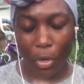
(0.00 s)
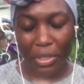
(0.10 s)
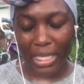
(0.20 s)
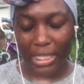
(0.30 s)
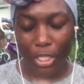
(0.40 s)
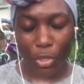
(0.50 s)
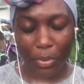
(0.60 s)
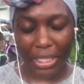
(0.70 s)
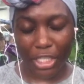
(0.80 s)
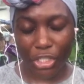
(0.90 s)
get it in your
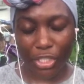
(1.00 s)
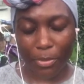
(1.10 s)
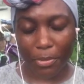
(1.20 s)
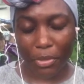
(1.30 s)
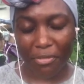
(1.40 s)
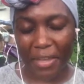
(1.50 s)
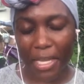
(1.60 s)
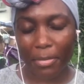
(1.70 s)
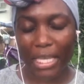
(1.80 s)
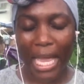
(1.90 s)
relationships with your
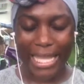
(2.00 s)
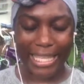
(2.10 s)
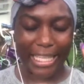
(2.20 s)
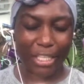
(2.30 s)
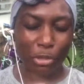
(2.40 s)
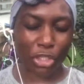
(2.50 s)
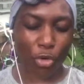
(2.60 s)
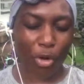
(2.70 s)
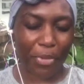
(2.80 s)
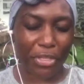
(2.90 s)
family, then it'll
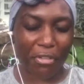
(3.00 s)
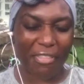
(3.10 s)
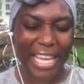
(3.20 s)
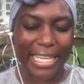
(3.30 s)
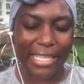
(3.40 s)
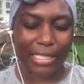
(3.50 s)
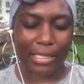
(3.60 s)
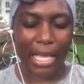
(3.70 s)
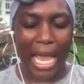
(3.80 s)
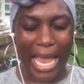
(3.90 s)
show up in your
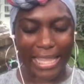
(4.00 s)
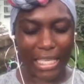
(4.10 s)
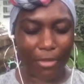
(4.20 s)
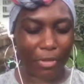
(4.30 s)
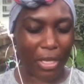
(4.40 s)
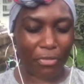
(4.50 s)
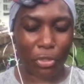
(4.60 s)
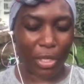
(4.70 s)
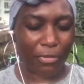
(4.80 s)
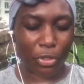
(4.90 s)
finances. And then if
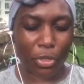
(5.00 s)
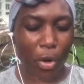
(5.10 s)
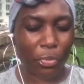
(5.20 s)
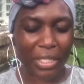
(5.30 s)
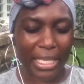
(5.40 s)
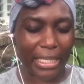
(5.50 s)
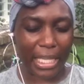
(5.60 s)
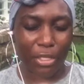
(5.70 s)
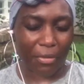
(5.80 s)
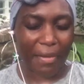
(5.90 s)
you don't get it
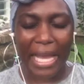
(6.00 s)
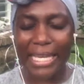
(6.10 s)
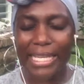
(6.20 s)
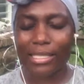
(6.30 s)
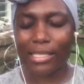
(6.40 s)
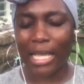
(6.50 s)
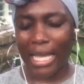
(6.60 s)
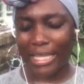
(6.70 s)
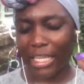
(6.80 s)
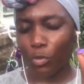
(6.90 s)
in your finances,
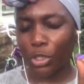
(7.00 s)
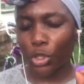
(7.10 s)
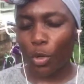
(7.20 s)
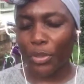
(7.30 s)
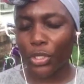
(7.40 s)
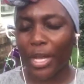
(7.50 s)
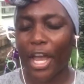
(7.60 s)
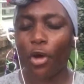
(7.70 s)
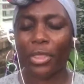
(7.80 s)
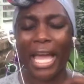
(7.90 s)
then it will show up in your
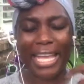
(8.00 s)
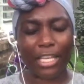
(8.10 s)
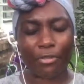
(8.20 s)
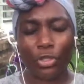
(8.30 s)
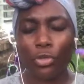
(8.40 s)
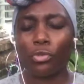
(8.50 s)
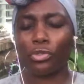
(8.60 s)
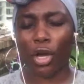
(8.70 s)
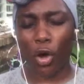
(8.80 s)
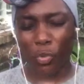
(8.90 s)
health. If you
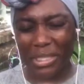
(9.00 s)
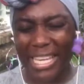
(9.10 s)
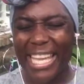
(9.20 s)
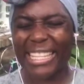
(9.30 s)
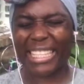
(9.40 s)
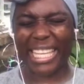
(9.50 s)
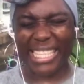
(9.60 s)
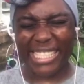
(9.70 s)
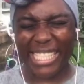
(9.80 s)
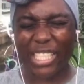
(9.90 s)
don't get the
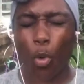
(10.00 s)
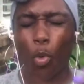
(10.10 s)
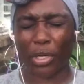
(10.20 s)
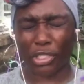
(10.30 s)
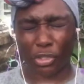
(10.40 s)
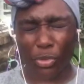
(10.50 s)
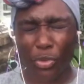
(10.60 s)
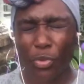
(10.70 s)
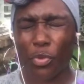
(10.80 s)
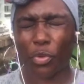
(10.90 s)
lesson or
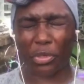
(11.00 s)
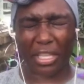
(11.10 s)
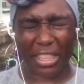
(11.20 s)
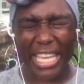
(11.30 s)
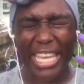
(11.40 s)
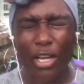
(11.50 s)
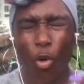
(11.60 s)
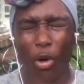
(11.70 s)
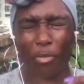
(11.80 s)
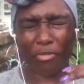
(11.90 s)
do the thing
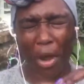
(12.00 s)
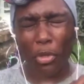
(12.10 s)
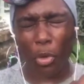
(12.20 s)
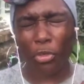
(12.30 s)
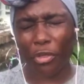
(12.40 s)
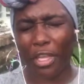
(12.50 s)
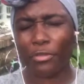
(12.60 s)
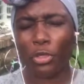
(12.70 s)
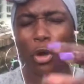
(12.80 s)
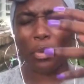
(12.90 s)
or follow,
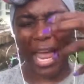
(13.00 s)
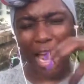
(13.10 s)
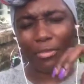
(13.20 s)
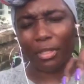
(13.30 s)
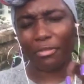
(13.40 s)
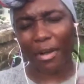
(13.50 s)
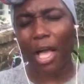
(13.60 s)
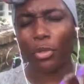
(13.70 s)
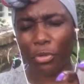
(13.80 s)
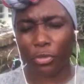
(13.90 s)
if you don't have the
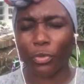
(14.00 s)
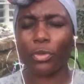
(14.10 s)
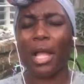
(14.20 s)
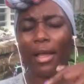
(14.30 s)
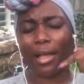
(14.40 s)
follow through,